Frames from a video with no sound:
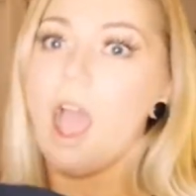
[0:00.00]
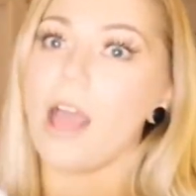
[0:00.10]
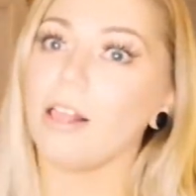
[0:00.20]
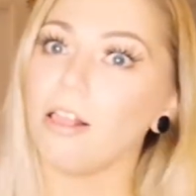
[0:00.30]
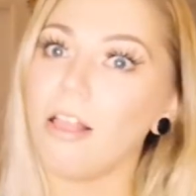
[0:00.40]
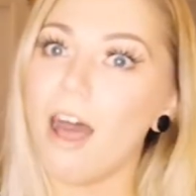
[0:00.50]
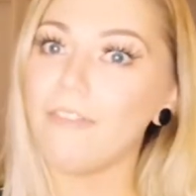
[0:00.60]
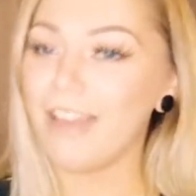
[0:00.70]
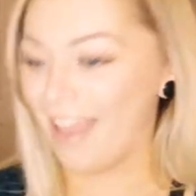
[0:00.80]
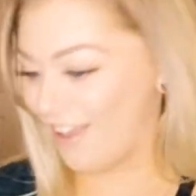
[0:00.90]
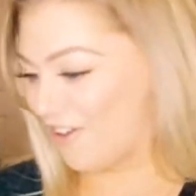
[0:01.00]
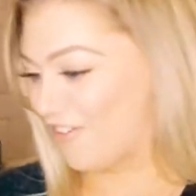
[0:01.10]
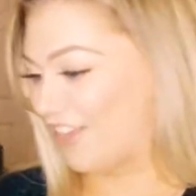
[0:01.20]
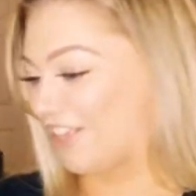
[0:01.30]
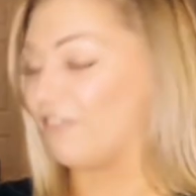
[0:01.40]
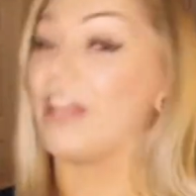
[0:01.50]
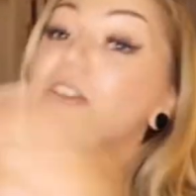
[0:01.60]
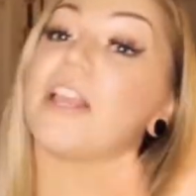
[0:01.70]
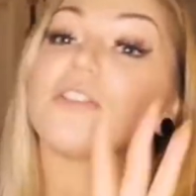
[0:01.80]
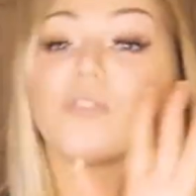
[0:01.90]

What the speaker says: I love it! Oh my god, right, okay,